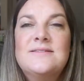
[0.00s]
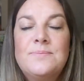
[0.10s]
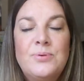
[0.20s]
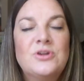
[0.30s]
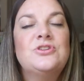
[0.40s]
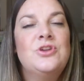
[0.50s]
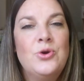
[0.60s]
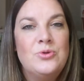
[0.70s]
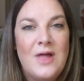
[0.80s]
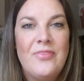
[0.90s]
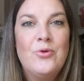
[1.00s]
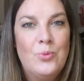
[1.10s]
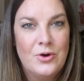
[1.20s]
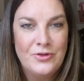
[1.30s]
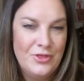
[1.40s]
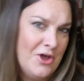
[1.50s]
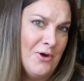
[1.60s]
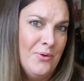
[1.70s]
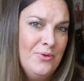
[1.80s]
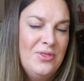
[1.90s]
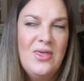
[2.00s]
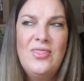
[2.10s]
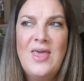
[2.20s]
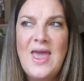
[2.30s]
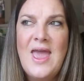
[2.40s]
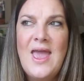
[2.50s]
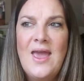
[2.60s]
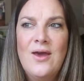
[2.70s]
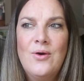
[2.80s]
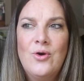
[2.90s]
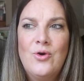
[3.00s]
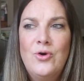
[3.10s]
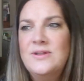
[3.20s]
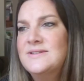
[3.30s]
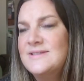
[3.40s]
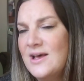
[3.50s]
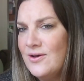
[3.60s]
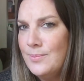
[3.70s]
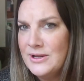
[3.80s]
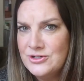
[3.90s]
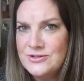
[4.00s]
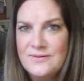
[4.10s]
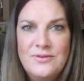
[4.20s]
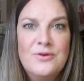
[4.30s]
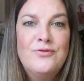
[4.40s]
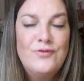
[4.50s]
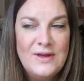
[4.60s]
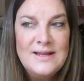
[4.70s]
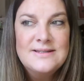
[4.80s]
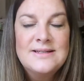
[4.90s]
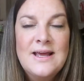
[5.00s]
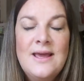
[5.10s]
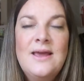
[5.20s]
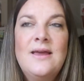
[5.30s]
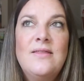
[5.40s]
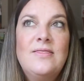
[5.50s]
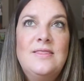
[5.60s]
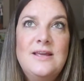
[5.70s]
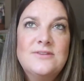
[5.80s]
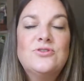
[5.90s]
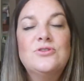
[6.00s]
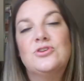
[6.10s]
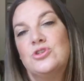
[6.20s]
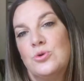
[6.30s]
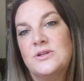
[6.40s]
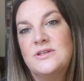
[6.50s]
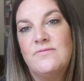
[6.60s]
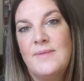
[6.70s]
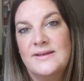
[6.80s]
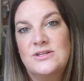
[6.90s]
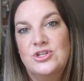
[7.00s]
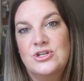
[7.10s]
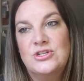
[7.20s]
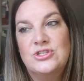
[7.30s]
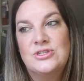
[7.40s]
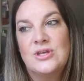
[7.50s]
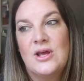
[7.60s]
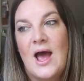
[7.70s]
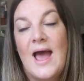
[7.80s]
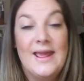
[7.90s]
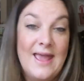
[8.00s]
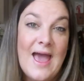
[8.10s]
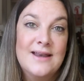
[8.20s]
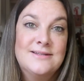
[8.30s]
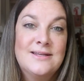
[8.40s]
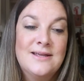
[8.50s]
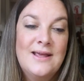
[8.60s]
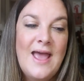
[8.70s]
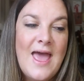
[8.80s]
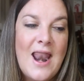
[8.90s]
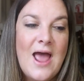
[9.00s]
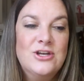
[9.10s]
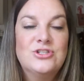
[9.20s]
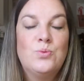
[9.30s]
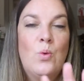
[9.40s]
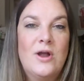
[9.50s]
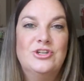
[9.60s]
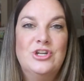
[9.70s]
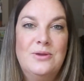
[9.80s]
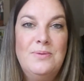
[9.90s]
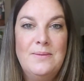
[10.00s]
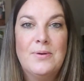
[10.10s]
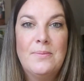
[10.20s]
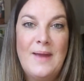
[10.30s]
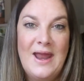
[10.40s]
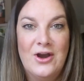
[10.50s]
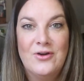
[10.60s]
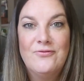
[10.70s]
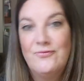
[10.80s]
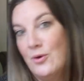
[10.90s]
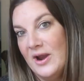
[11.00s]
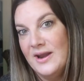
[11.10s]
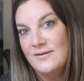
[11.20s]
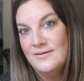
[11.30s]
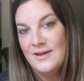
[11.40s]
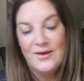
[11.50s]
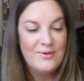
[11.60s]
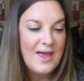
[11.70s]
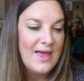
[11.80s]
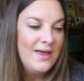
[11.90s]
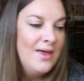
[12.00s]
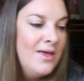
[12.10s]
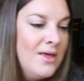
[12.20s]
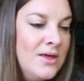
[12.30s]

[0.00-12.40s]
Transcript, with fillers: as a person who let the world know that they could sell pictures of their feet. These are the sorts of messages I get, and I just want you to be prepared for it. Okay,